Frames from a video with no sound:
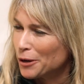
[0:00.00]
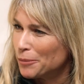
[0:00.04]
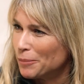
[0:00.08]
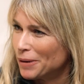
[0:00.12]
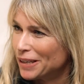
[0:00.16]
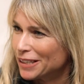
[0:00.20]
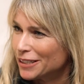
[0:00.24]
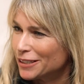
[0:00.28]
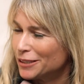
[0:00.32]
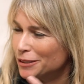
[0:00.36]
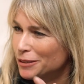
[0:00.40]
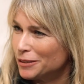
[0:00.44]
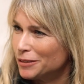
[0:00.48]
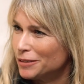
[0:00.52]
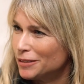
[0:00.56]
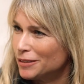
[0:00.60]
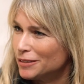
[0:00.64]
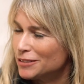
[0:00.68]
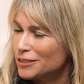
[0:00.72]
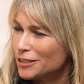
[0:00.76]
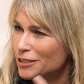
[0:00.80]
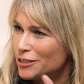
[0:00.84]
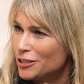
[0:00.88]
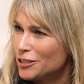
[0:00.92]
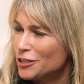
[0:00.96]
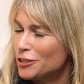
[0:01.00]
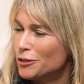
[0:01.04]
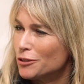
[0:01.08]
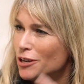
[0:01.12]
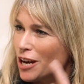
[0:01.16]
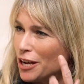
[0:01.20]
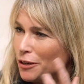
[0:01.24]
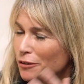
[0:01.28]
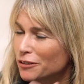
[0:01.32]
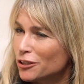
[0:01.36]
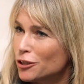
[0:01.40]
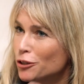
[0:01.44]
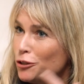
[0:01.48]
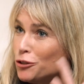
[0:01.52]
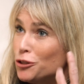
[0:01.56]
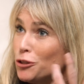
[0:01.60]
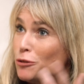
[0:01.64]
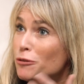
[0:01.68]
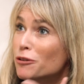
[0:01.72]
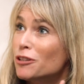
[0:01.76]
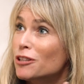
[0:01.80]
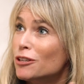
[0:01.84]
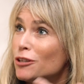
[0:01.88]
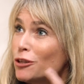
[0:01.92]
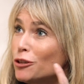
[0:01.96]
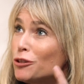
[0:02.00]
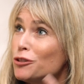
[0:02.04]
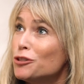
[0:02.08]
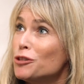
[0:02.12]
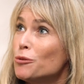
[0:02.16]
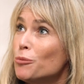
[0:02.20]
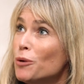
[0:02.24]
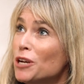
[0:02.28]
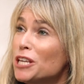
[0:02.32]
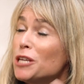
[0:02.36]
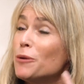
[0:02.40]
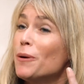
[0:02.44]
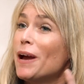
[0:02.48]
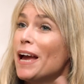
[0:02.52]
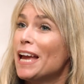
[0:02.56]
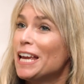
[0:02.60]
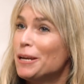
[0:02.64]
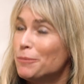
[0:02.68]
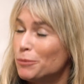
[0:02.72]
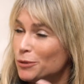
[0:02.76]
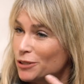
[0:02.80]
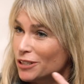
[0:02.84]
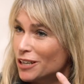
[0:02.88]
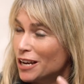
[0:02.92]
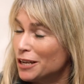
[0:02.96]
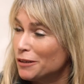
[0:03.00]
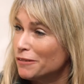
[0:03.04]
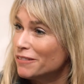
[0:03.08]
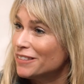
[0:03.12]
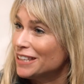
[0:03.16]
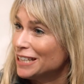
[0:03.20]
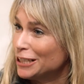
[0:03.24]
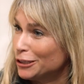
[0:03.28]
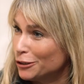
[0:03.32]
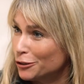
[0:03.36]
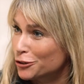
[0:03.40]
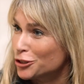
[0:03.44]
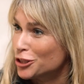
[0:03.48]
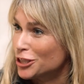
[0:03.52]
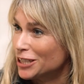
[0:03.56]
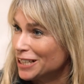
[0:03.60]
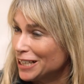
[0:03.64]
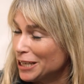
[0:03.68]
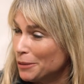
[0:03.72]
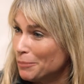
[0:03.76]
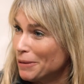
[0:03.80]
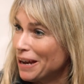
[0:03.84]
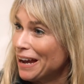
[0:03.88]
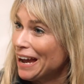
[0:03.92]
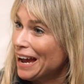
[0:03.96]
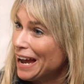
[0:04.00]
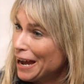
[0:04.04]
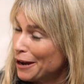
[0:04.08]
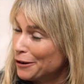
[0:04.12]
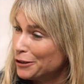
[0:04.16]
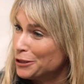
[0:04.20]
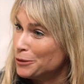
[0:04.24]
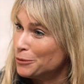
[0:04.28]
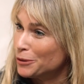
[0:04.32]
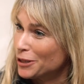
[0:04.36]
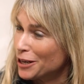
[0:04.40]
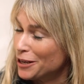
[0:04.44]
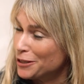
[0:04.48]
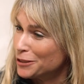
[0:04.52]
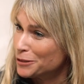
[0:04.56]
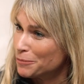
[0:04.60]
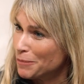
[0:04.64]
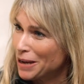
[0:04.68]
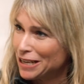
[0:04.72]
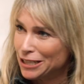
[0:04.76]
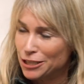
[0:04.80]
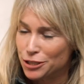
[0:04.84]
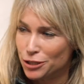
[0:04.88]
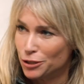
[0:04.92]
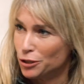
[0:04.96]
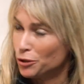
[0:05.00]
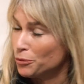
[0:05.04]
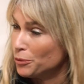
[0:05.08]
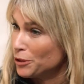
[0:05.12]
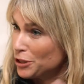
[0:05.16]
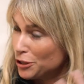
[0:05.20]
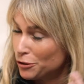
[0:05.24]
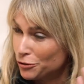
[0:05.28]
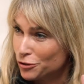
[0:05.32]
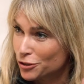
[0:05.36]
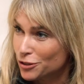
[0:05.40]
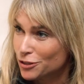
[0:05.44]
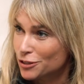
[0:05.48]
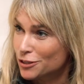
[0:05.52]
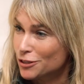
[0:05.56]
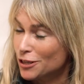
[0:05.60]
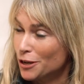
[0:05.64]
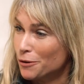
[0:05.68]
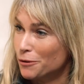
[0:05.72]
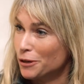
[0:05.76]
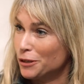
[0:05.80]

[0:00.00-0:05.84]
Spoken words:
am I going to, did you kind of, were you able to kind of think logically about how you were going to manage it, or were you just so